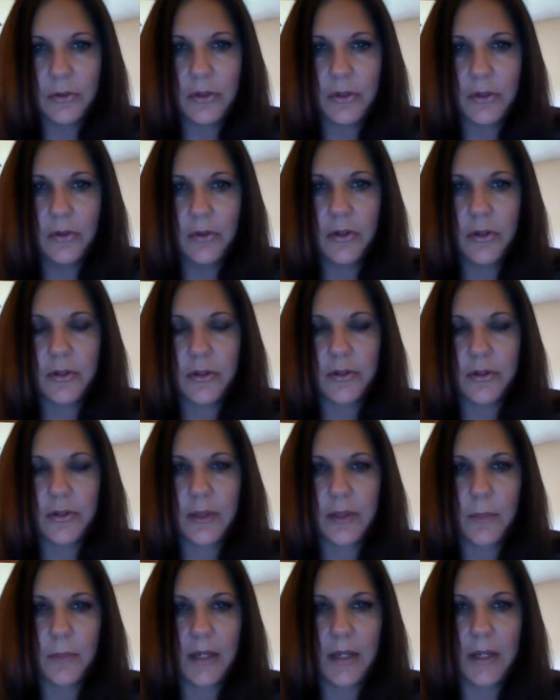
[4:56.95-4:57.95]
You are just
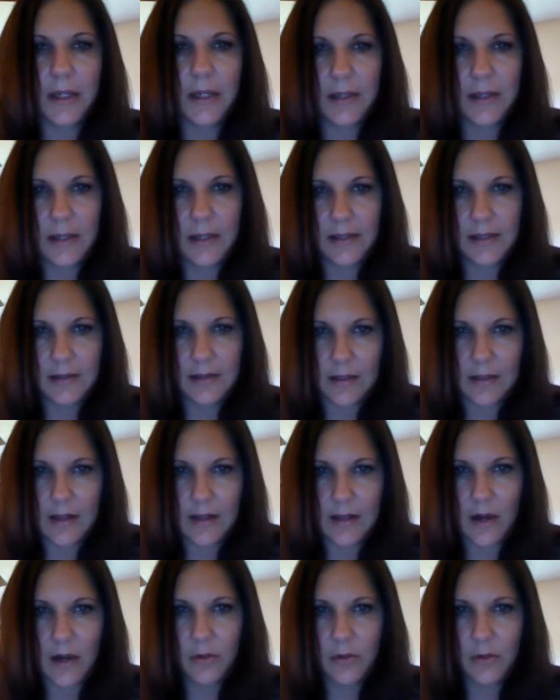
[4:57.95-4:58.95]
somebody that they send
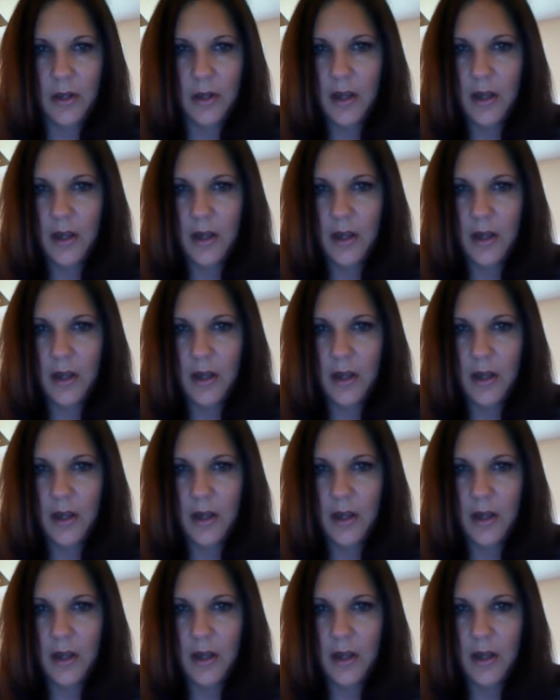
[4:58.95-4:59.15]
out